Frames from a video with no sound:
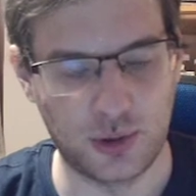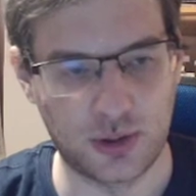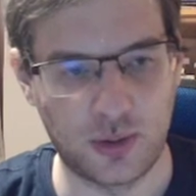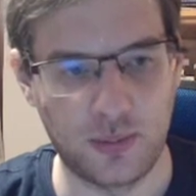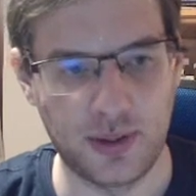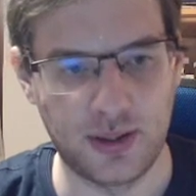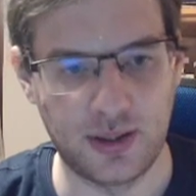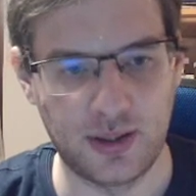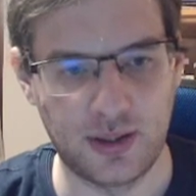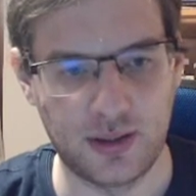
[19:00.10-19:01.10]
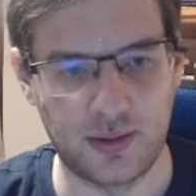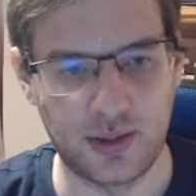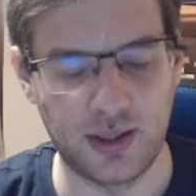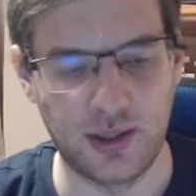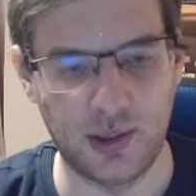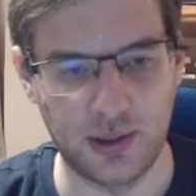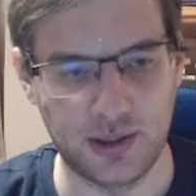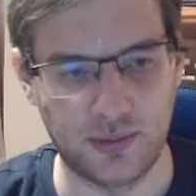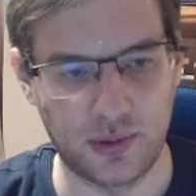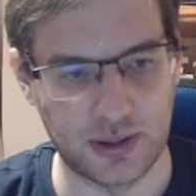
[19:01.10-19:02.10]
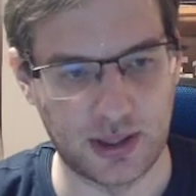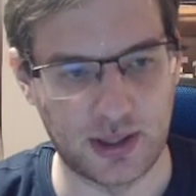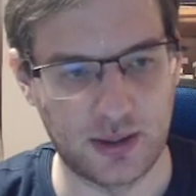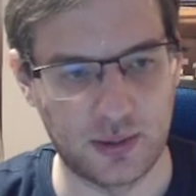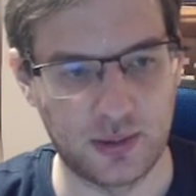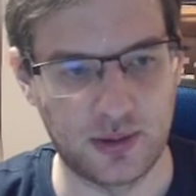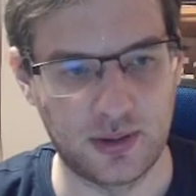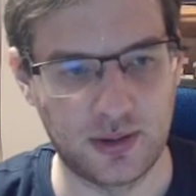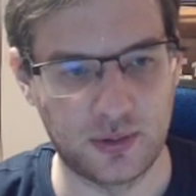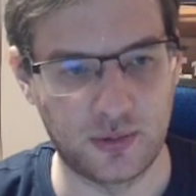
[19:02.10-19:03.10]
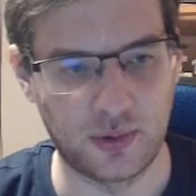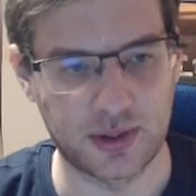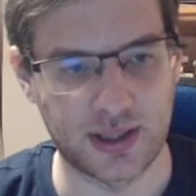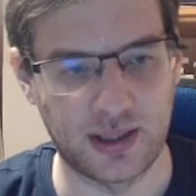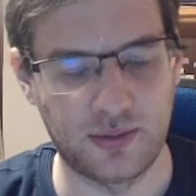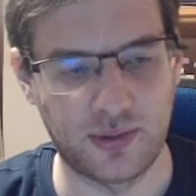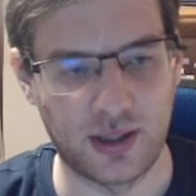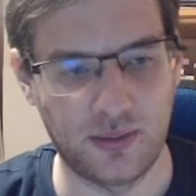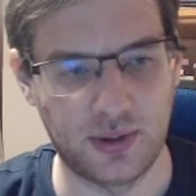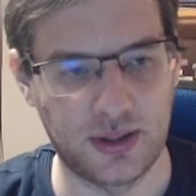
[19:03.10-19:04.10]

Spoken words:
completely ridiculous at first sight, to force a5,